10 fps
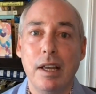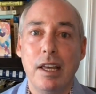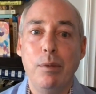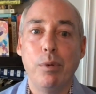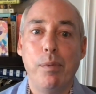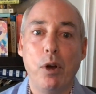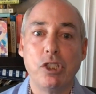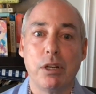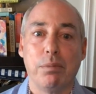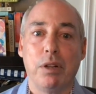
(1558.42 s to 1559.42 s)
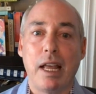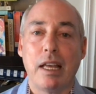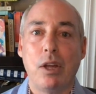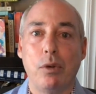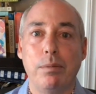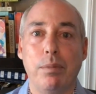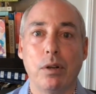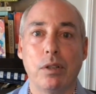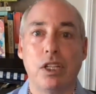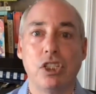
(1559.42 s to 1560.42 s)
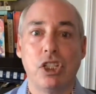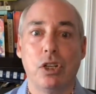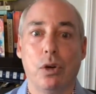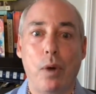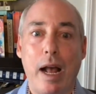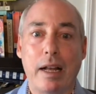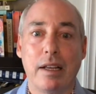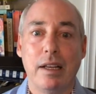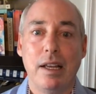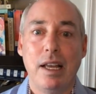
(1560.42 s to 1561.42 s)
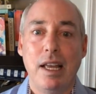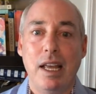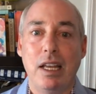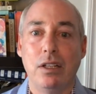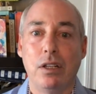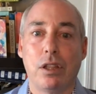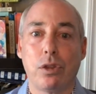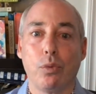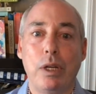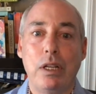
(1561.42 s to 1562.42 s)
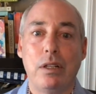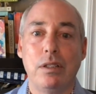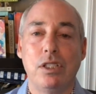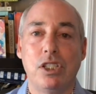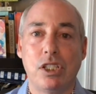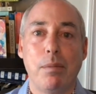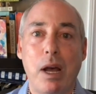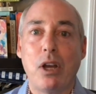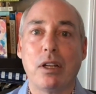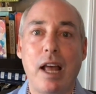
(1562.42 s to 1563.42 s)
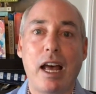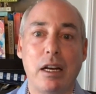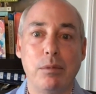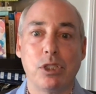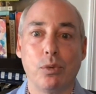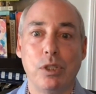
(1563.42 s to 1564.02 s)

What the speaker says: he proposed a plan that would partition Iraq into 3 semi-autonomous